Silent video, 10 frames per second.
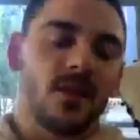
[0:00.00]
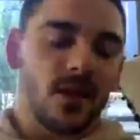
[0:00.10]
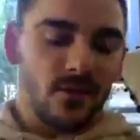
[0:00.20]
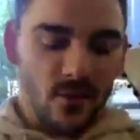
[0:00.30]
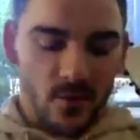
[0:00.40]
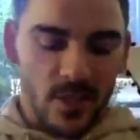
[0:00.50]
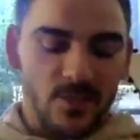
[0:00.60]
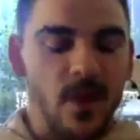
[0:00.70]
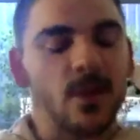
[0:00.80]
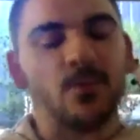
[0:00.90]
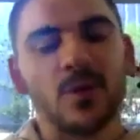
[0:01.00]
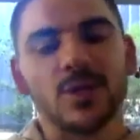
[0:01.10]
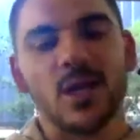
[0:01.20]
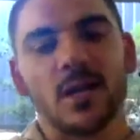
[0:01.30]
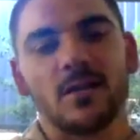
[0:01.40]
Thank you very much, mate.
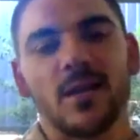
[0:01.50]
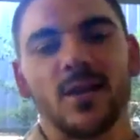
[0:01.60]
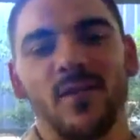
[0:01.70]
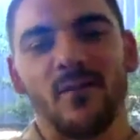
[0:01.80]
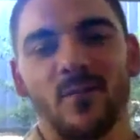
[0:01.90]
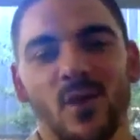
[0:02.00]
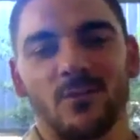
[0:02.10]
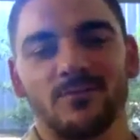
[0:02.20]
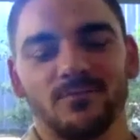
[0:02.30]
Appreciate it. Thank you for having me on.